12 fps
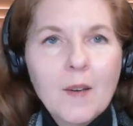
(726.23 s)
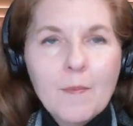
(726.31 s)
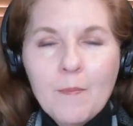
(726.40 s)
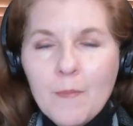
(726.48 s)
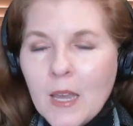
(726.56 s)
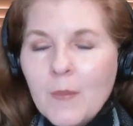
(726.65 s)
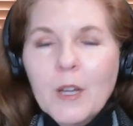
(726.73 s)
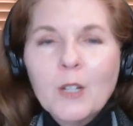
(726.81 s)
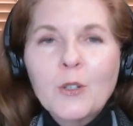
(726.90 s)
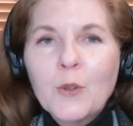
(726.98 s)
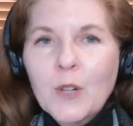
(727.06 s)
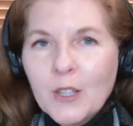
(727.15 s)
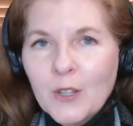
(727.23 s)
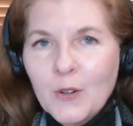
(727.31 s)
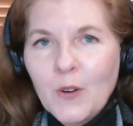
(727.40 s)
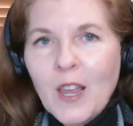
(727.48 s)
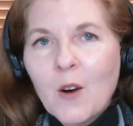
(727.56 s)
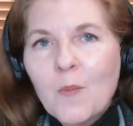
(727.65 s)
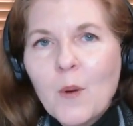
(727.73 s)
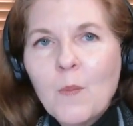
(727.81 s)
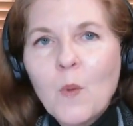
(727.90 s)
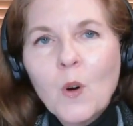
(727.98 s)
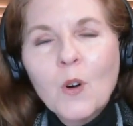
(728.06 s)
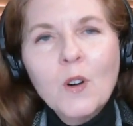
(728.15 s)
Maybe I'll do it at the noon hour, but
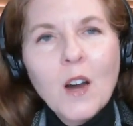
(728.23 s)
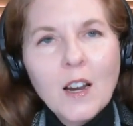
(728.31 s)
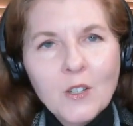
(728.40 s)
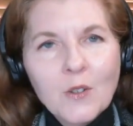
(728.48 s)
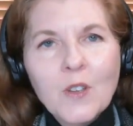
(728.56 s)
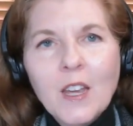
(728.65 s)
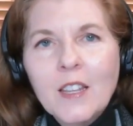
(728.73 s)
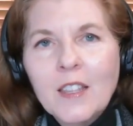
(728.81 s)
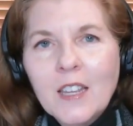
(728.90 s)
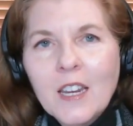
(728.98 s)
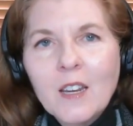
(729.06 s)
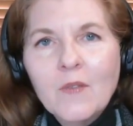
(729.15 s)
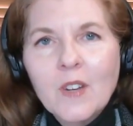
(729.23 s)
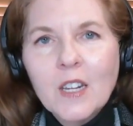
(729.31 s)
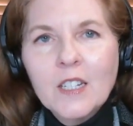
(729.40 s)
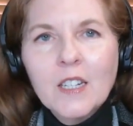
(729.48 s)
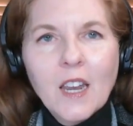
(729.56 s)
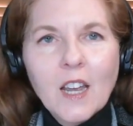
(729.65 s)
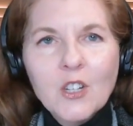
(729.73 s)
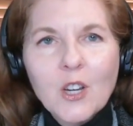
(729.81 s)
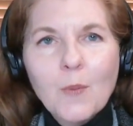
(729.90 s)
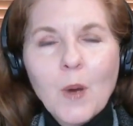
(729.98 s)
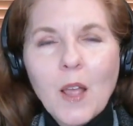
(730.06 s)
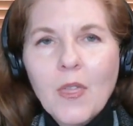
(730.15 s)
more I do that in the evening to catch
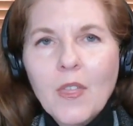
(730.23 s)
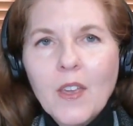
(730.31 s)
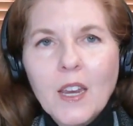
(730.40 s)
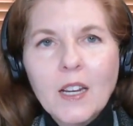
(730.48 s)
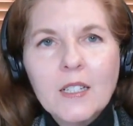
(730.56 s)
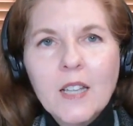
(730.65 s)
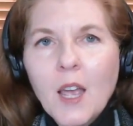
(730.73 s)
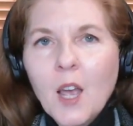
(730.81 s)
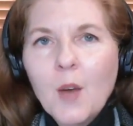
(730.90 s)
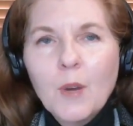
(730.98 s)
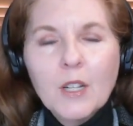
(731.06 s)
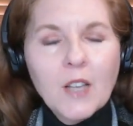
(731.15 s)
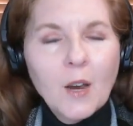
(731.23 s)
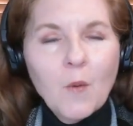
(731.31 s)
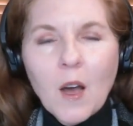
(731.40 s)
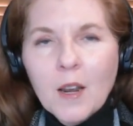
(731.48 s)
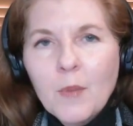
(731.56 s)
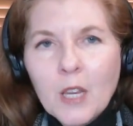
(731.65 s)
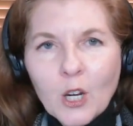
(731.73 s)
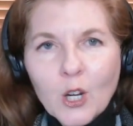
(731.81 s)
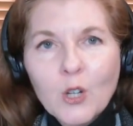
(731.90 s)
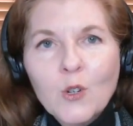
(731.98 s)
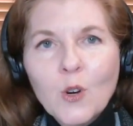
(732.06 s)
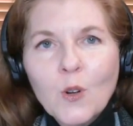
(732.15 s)
up on things, because I want to be in
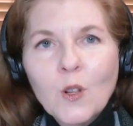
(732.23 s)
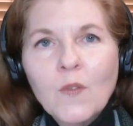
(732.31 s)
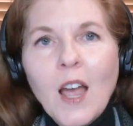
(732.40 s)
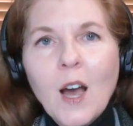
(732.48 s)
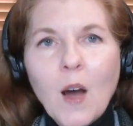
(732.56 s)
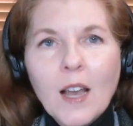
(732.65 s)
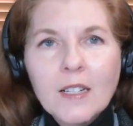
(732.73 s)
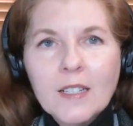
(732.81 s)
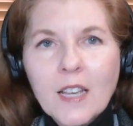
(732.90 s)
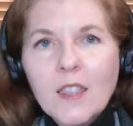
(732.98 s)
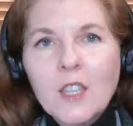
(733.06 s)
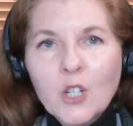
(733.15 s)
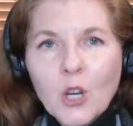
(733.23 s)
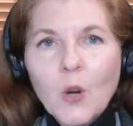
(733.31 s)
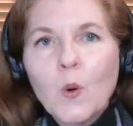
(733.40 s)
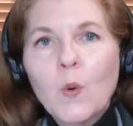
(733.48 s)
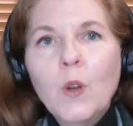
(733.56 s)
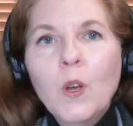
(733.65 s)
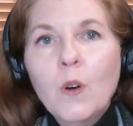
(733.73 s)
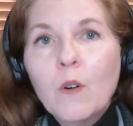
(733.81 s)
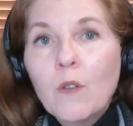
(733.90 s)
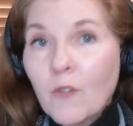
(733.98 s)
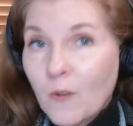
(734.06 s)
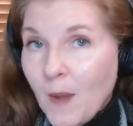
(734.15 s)
control of how I set the tone
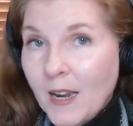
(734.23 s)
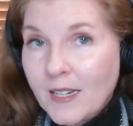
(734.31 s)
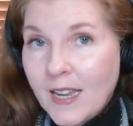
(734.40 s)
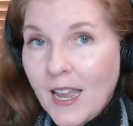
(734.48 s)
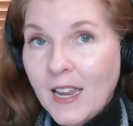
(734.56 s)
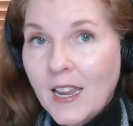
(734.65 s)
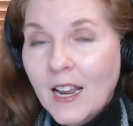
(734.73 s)
for my day.